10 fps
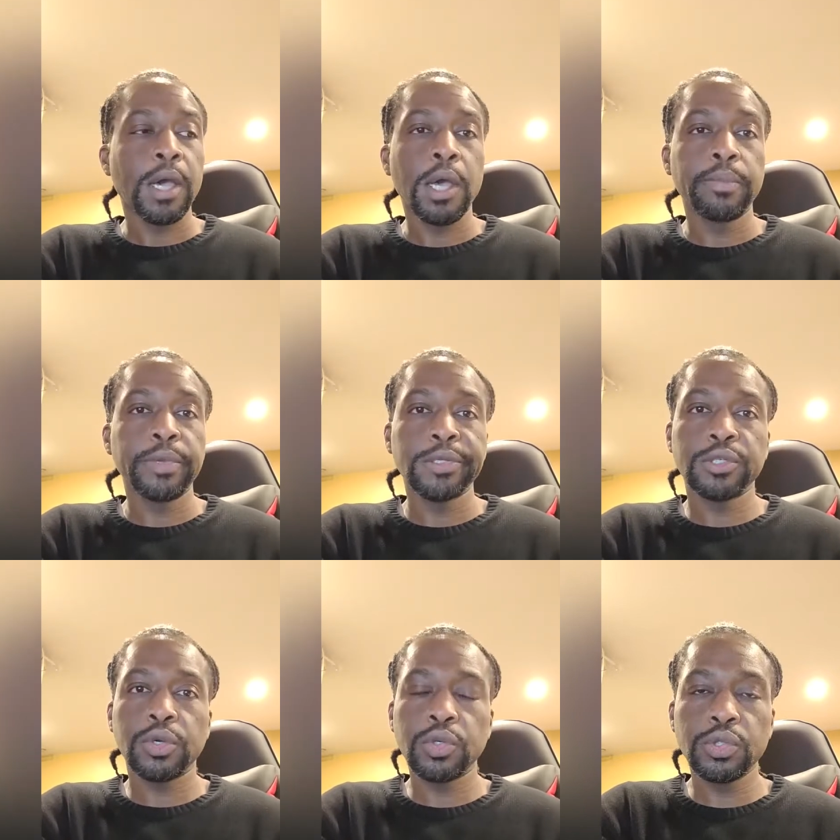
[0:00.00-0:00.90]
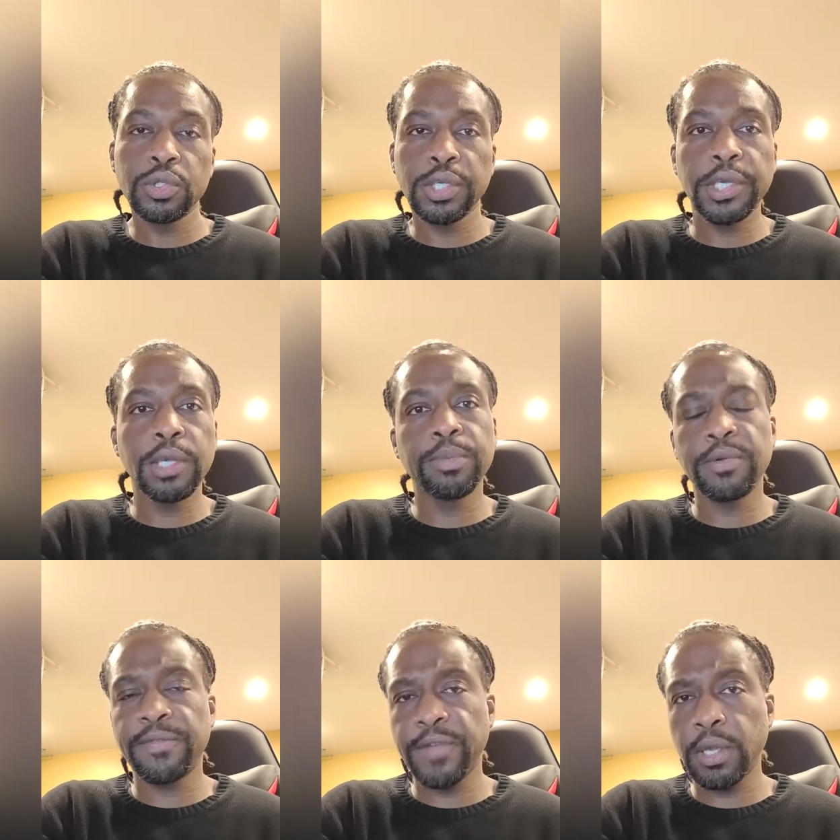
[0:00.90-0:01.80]
Um, it's crucial to keep
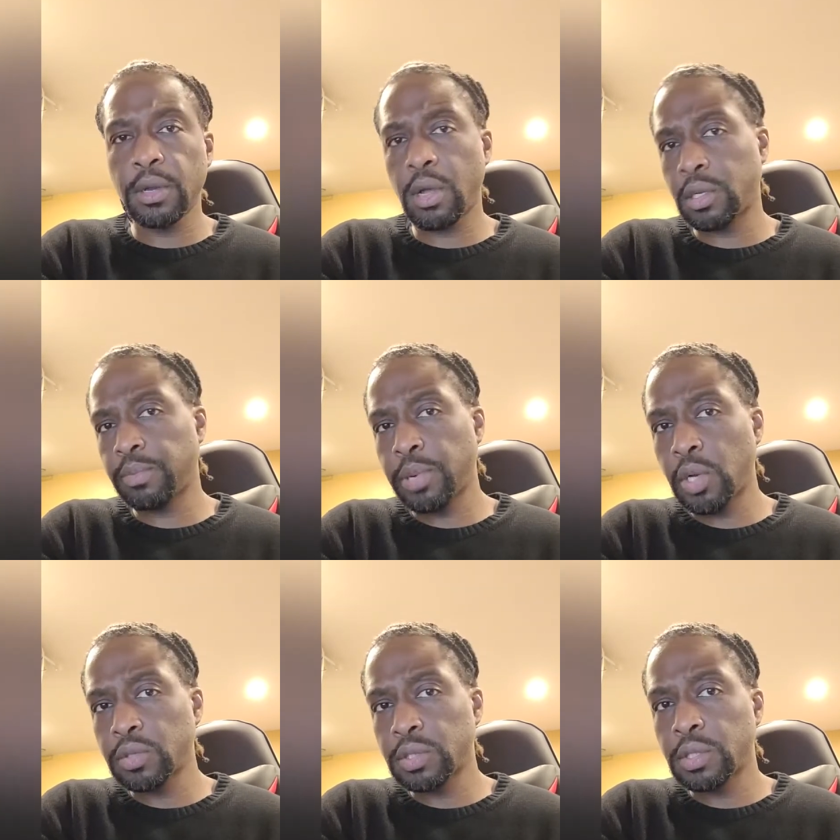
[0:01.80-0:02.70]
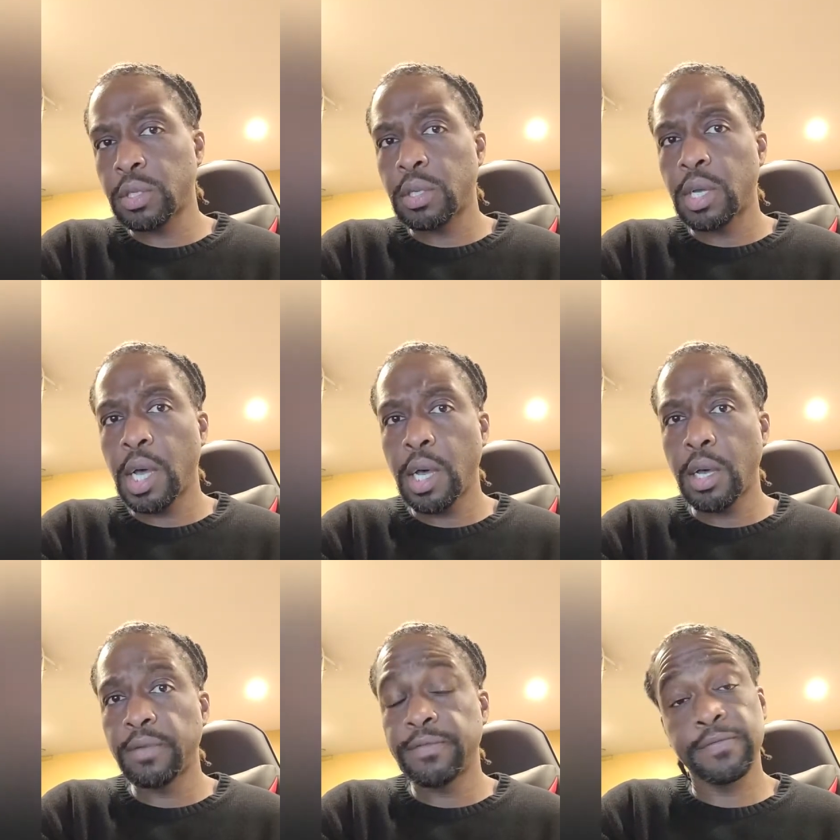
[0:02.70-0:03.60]
your finger on the pulse
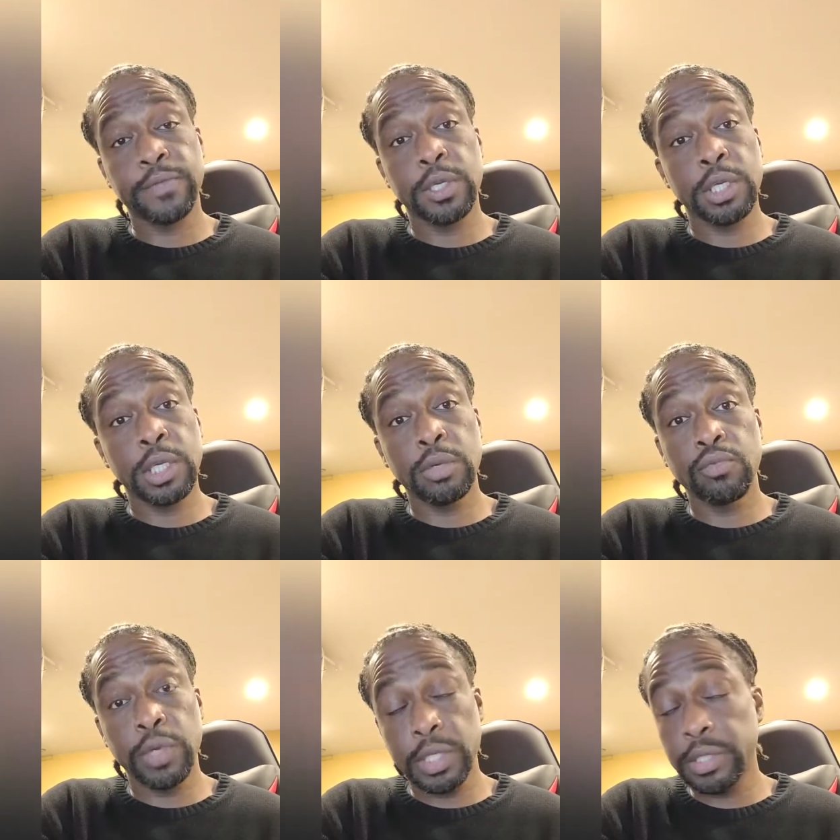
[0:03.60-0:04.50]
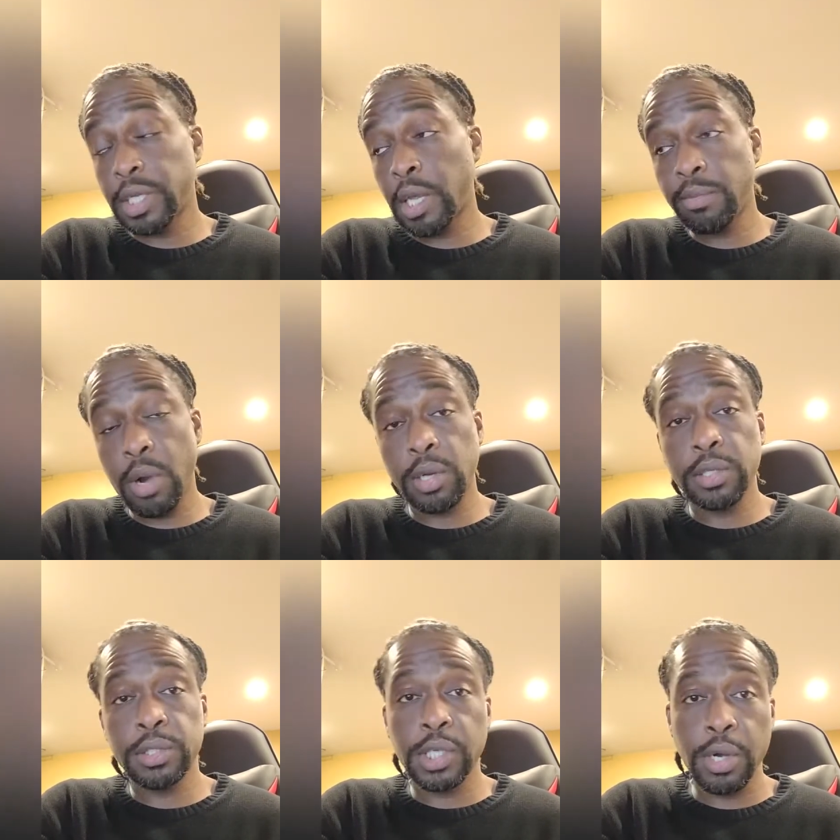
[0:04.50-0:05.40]
of the real estate
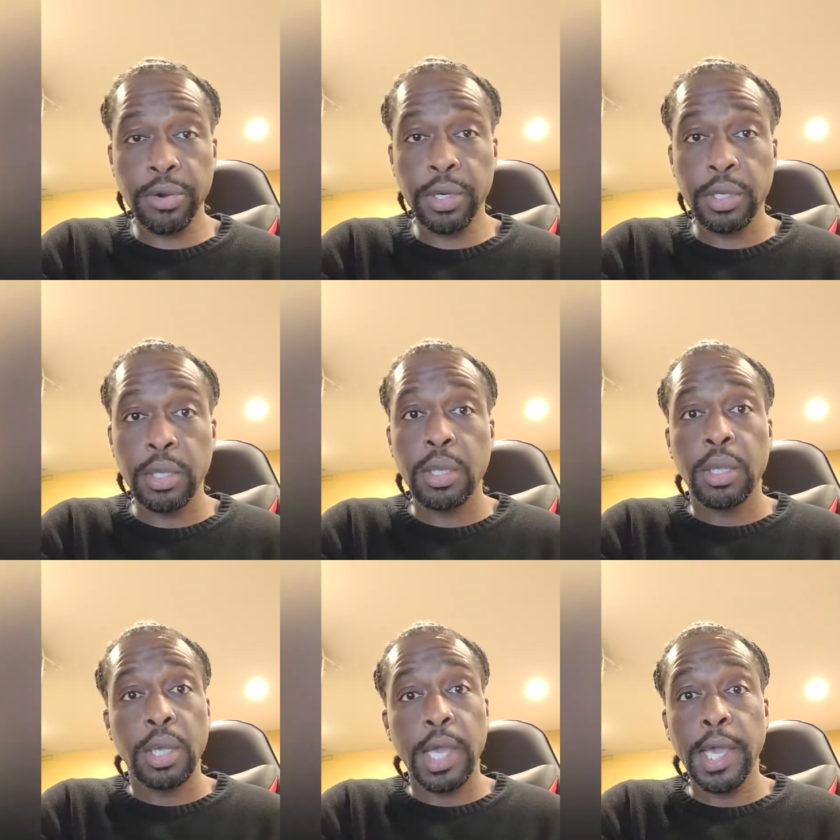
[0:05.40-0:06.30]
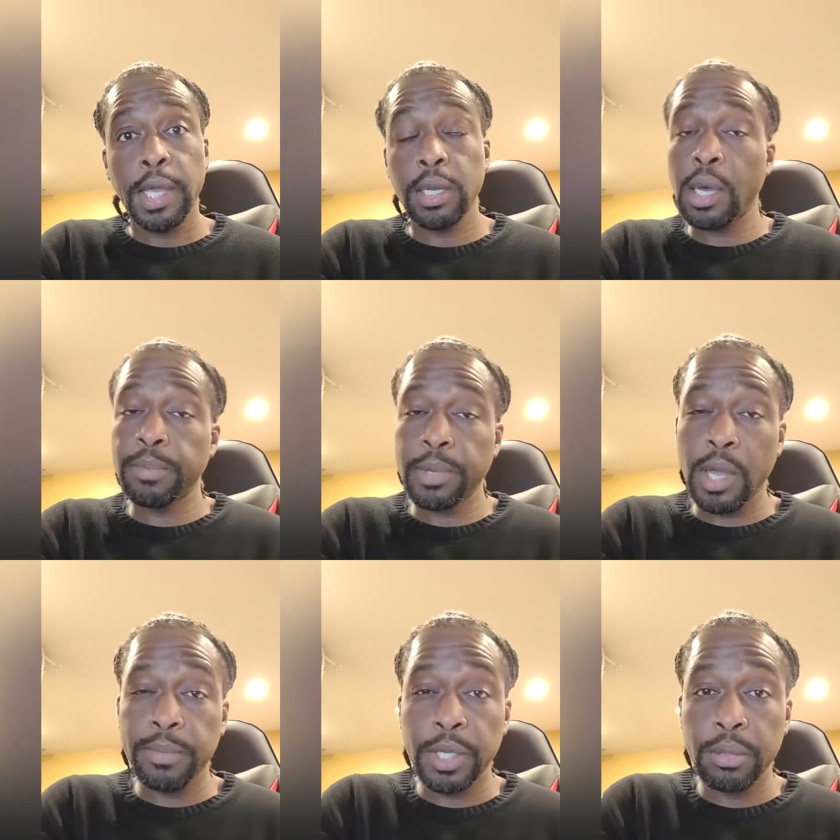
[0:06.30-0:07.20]
market's current and
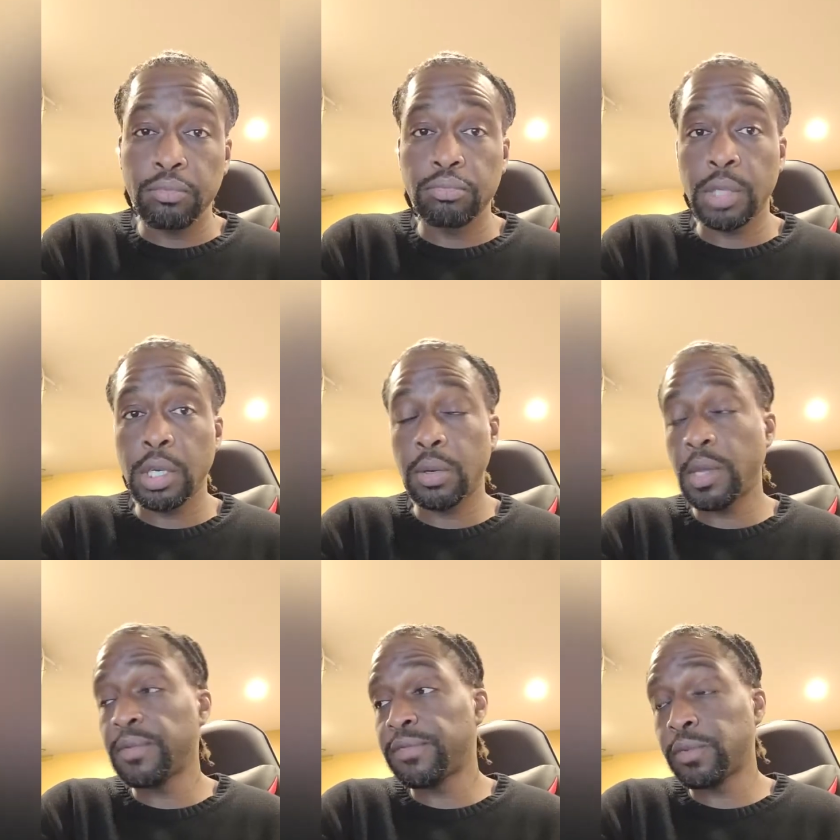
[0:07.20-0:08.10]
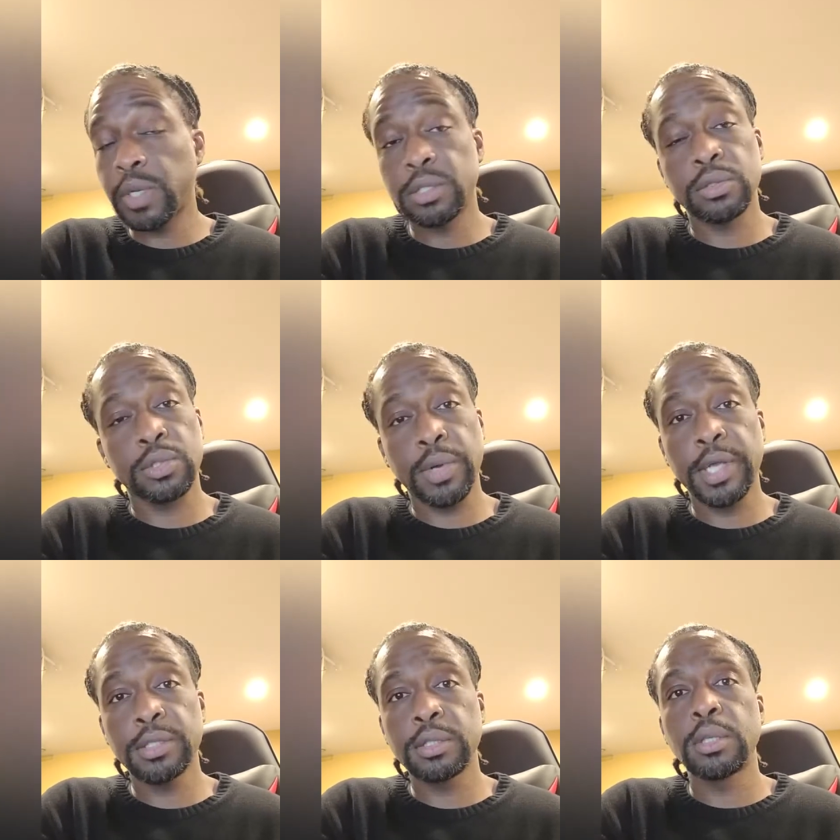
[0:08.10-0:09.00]
upcoming, you know, influential
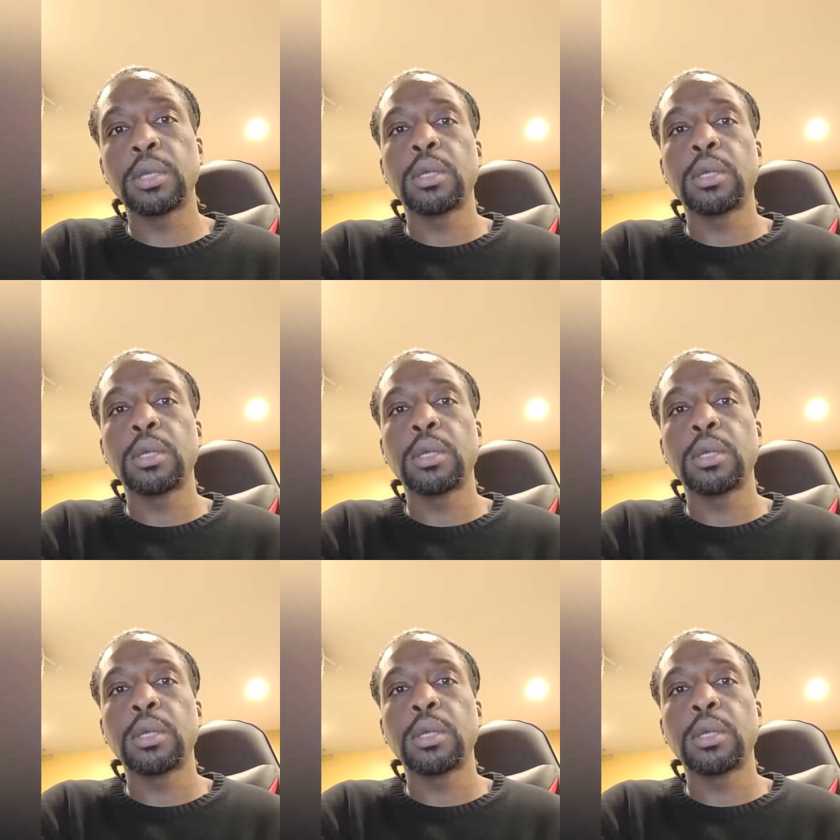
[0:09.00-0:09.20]
trends